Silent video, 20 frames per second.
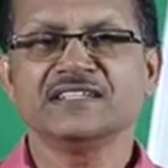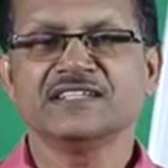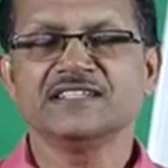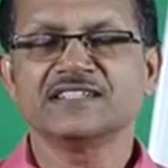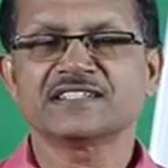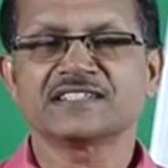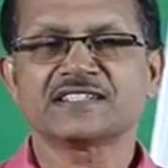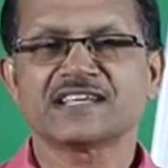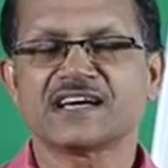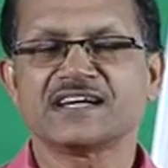
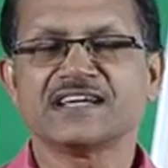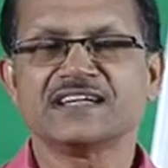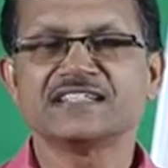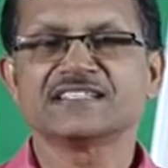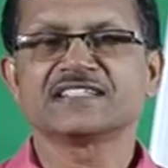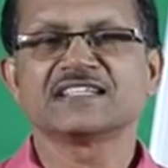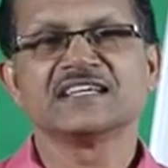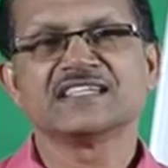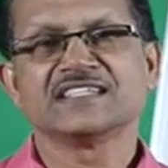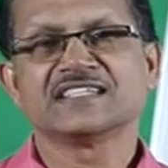
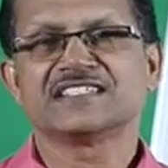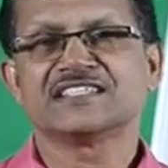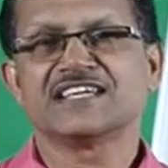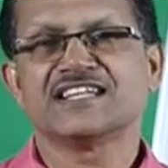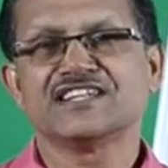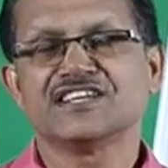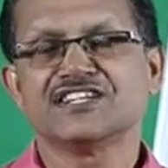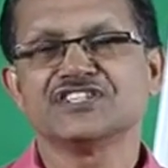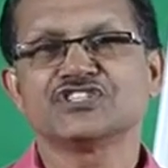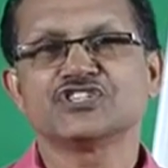decides
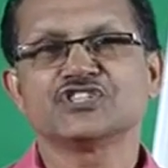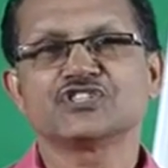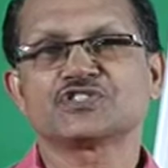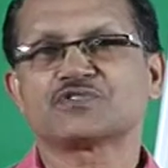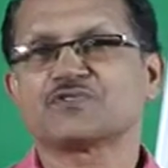sentences